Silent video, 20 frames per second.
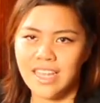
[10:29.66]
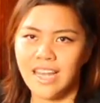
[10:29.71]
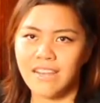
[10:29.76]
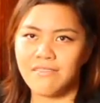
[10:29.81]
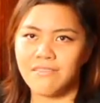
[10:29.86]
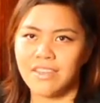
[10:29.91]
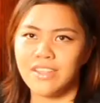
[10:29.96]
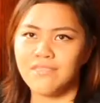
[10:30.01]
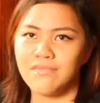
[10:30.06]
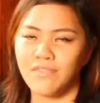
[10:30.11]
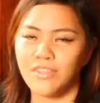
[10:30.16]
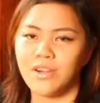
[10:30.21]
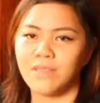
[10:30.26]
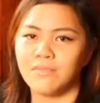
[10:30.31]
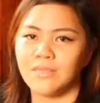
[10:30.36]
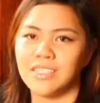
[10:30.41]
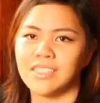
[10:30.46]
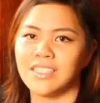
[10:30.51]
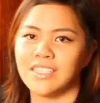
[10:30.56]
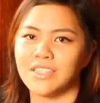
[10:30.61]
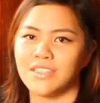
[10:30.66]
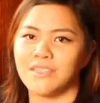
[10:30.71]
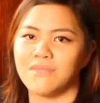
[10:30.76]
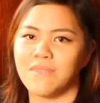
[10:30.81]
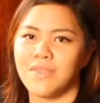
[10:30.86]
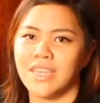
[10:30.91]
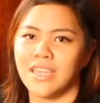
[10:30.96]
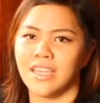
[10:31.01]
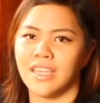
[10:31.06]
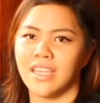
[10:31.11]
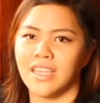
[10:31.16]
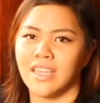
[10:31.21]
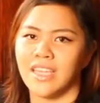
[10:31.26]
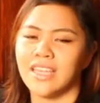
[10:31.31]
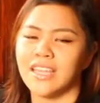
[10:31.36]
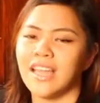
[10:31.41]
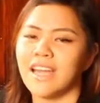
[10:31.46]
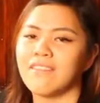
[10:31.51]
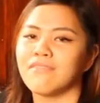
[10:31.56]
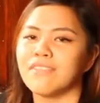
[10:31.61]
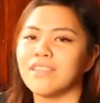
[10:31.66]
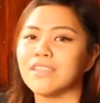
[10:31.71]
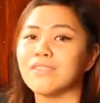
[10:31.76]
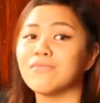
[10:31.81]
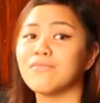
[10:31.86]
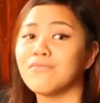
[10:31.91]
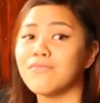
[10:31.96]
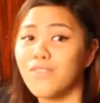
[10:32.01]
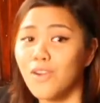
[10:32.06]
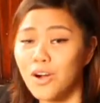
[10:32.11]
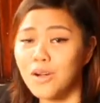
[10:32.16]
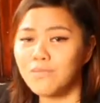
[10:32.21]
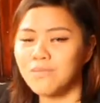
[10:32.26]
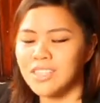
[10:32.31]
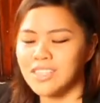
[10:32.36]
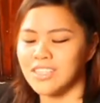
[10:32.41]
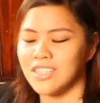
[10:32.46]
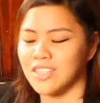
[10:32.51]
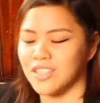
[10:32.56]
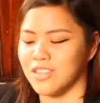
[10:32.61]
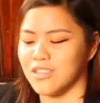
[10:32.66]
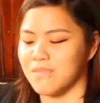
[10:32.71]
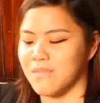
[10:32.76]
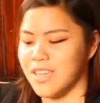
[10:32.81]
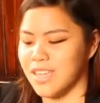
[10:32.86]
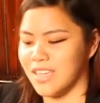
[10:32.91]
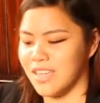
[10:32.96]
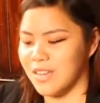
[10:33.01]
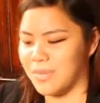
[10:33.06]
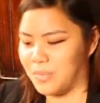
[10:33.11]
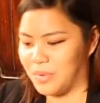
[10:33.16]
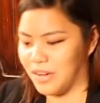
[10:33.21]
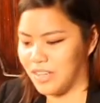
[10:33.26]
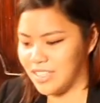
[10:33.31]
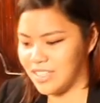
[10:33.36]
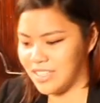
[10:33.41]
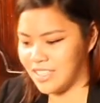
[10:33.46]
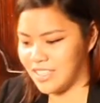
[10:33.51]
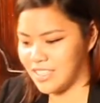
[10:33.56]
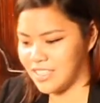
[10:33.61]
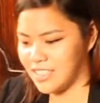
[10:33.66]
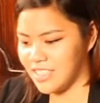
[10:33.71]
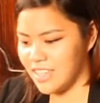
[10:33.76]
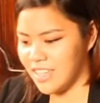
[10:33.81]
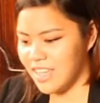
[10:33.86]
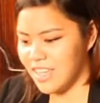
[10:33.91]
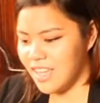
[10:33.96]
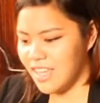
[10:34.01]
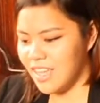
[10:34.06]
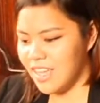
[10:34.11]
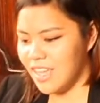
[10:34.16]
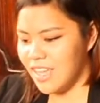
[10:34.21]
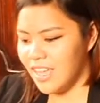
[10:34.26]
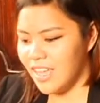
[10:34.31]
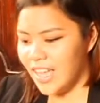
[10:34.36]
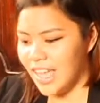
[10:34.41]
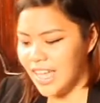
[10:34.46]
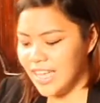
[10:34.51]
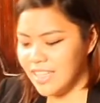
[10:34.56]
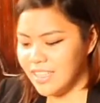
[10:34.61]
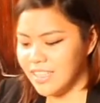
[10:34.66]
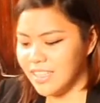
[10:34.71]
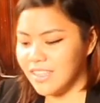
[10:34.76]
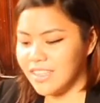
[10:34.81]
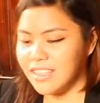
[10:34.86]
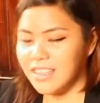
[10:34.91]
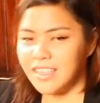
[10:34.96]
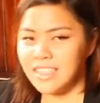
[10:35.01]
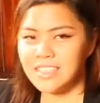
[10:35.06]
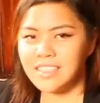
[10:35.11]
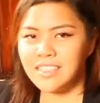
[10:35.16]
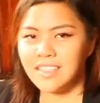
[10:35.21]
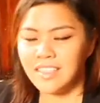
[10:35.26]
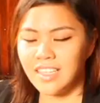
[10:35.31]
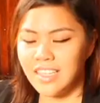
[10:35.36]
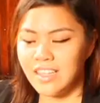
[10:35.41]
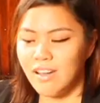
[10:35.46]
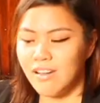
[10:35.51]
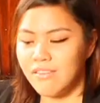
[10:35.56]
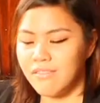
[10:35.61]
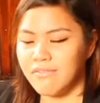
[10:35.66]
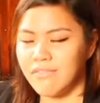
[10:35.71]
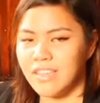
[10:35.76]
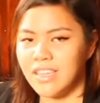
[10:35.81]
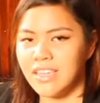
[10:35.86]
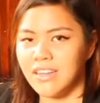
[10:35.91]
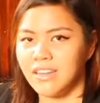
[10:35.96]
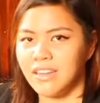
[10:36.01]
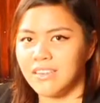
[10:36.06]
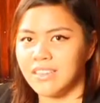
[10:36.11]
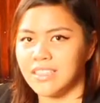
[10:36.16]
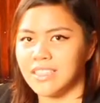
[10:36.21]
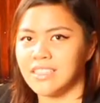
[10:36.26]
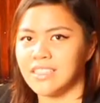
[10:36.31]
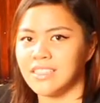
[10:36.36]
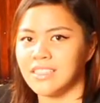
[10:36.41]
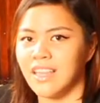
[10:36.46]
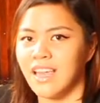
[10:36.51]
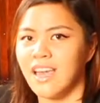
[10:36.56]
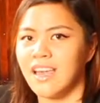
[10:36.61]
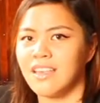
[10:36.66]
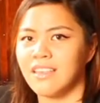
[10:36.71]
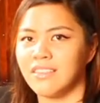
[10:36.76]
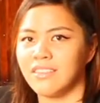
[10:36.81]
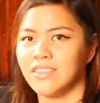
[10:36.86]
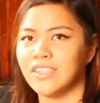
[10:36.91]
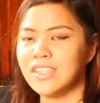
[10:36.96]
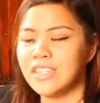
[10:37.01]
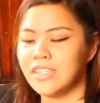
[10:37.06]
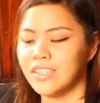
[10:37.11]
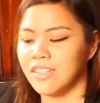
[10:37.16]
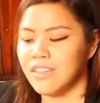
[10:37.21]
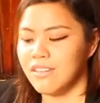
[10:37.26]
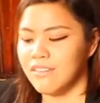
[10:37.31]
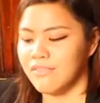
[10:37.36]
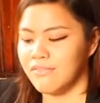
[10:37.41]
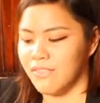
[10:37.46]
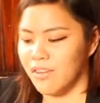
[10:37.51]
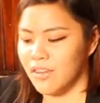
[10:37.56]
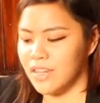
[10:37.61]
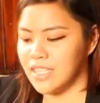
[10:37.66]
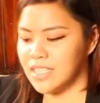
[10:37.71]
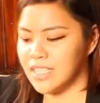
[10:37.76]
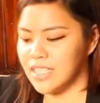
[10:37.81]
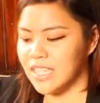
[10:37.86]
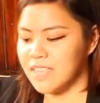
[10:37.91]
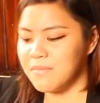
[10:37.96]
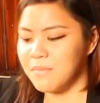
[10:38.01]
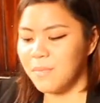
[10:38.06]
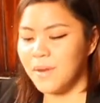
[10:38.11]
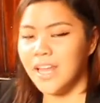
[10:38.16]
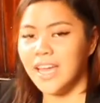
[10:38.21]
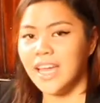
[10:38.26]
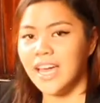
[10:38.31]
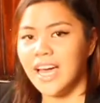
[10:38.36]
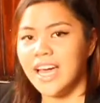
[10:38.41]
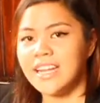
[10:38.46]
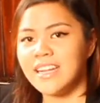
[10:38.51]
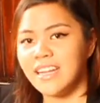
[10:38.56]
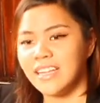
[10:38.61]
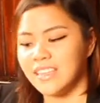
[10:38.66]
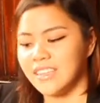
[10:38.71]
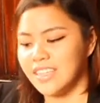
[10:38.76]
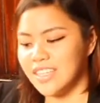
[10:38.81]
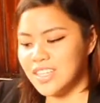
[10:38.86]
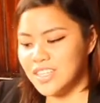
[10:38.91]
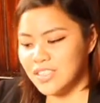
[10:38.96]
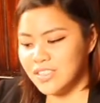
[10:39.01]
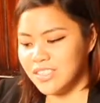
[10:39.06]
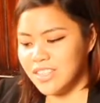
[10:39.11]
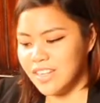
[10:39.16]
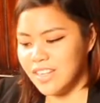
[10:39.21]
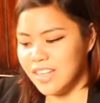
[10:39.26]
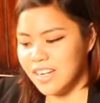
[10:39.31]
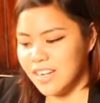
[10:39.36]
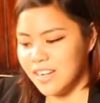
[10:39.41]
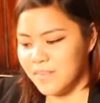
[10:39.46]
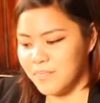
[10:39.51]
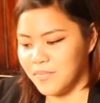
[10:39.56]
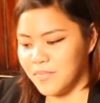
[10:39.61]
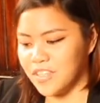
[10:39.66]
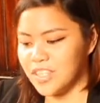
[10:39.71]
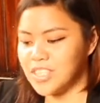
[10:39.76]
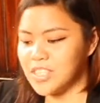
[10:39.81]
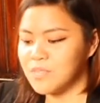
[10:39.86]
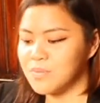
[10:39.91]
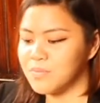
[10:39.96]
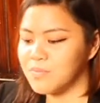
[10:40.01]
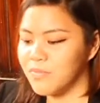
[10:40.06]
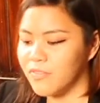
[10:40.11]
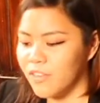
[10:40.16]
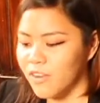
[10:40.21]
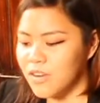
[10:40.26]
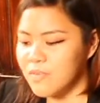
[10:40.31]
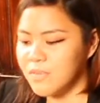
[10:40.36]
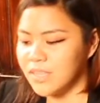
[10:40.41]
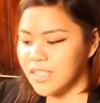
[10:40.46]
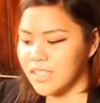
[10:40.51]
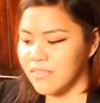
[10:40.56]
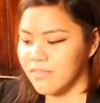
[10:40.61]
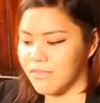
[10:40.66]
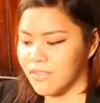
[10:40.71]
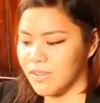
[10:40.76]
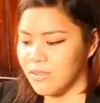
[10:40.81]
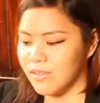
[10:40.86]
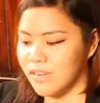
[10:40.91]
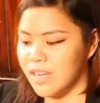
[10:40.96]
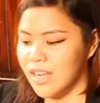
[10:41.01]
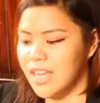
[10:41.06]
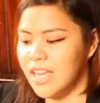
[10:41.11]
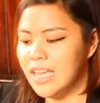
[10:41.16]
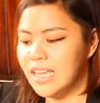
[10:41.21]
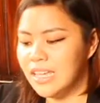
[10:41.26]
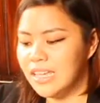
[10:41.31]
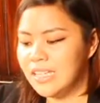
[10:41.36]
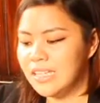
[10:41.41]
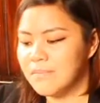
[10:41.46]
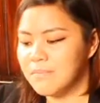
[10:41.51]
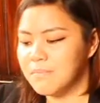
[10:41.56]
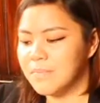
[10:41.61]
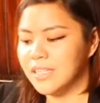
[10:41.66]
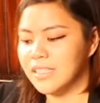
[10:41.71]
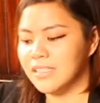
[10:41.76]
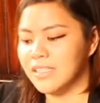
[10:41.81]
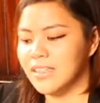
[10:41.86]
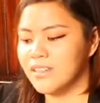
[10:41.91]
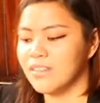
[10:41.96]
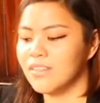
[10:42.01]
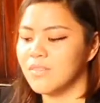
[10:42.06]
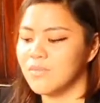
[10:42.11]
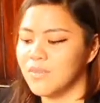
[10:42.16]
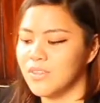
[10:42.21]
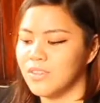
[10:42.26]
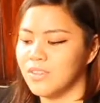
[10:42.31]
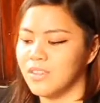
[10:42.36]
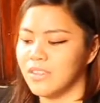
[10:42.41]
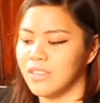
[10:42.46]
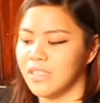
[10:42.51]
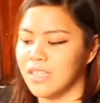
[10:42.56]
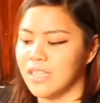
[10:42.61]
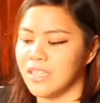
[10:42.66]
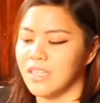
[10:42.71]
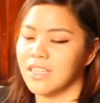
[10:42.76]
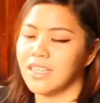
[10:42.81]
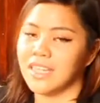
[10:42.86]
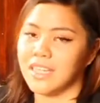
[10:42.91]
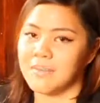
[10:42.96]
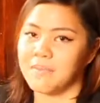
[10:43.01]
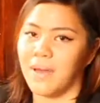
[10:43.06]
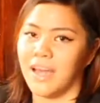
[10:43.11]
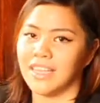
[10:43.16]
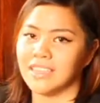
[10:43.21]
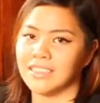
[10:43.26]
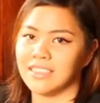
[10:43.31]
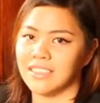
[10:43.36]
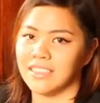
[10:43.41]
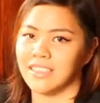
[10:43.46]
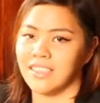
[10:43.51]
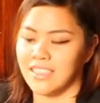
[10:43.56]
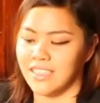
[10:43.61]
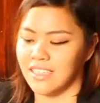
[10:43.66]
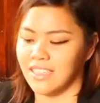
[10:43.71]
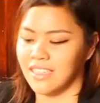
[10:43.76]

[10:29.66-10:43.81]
informed decision making, can have informed decision making process. And that this TOV, or this Trinity of Voice, can play an additional transformative role in building community capacity.